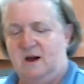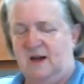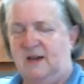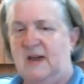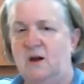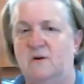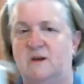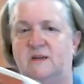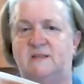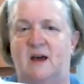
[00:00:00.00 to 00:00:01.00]
I can't
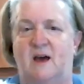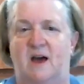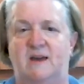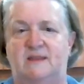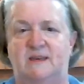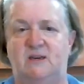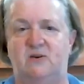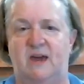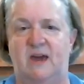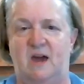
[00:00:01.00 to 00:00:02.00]
really tell, I think you
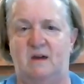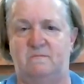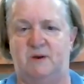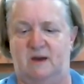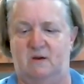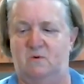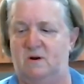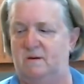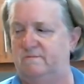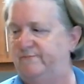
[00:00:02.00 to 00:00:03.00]
can, but
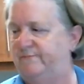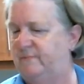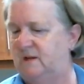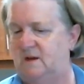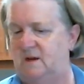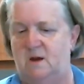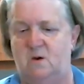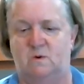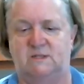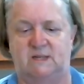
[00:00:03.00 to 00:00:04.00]

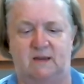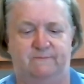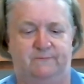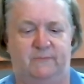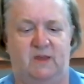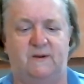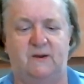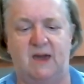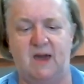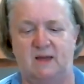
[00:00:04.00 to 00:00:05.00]
we'll see. If you
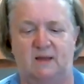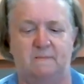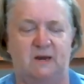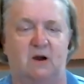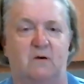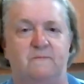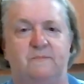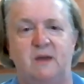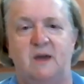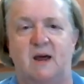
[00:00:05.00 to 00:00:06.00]
can't, let me know.
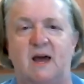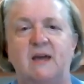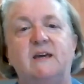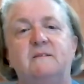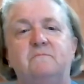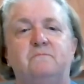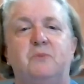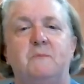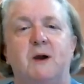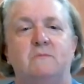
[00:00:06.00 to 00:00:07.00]
And I can
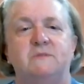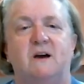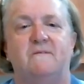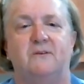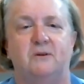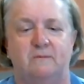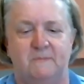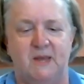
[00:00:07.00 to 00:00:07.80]
put my arms out further.